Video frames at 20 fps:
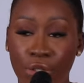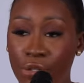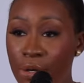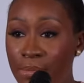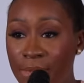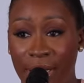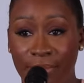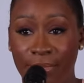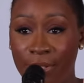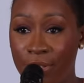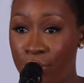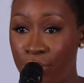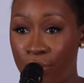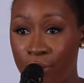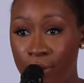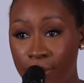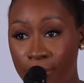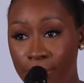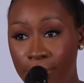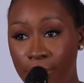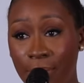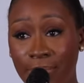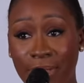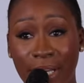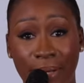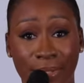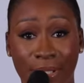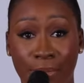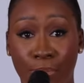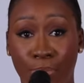Sometimes it's not.
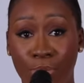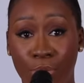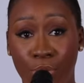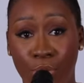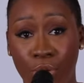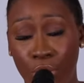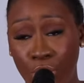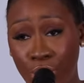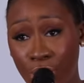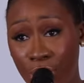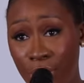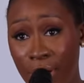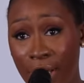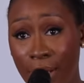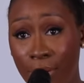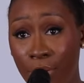Sometimes the solution